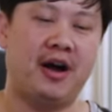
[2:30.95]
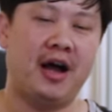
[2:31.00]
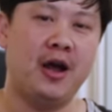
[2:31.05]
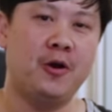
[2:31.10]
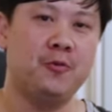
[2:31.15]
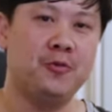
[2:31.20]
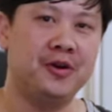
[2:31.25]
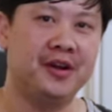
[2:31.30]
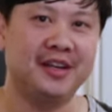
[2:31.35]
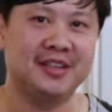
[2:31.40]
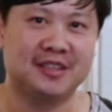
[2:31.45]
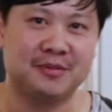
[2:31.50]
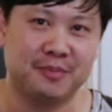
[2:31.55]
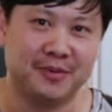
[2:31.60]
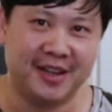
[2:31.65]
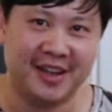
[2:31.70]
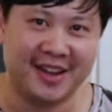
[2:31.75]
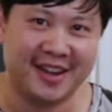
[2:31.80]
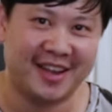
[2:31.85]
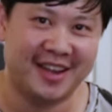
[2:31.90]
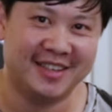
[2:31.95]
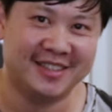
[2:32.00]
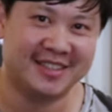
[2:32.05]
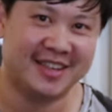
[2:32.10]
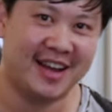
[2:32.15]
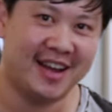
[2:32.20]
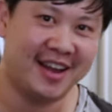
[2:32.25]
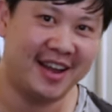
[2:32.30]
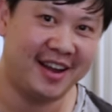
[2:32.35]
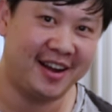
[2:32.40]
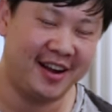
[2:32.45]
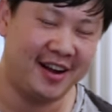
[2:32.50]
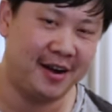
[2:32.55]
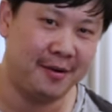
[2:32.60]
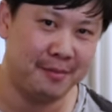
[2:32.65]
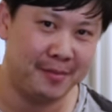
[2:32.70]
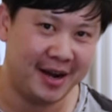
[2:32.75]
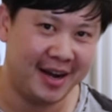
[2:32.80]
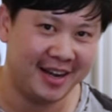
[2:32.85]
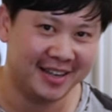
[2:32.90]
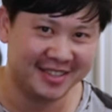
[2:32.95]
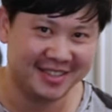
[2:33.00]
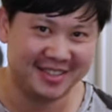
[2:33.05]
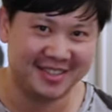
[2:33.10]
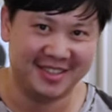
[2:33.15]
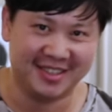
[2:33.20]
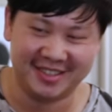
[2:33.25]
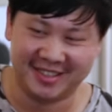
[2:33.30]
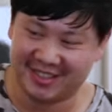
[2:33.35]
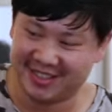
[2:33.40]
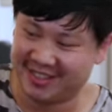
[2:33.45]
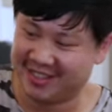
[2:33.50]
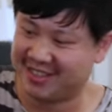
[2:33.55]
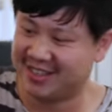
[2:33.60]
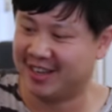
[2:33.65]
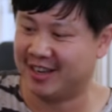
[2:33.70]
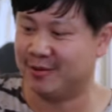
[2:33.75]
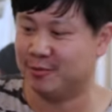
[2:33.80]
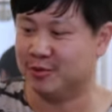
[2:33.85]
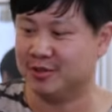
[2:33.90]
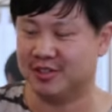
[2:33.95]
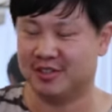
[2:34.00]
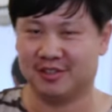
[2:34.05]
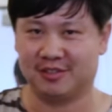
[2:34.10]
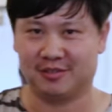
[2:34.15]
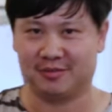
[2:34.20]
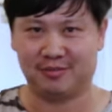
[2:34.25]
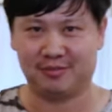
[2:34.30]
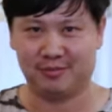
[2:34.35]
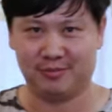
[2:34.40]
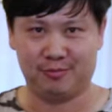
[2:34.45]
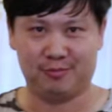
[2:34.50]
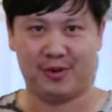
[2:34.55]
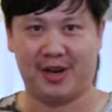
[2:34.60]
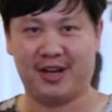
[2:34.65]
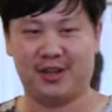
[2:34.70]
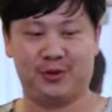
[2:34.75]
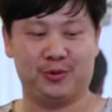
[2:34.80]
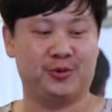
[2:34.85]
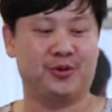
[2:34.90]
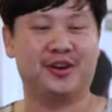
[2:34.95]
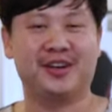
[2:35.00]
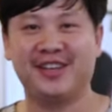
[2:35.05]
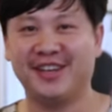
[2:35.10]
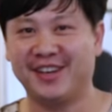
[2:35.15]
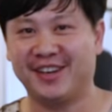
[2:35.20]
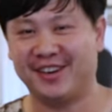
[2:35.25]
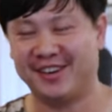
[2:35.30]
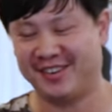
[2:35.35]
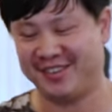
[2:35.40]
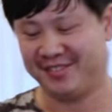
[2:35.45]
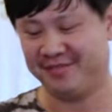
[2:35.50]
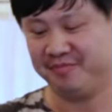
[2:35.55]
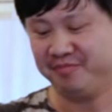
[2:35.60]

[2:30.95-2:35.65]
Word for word: I will explain as I unbox the Z10, which is why you are here.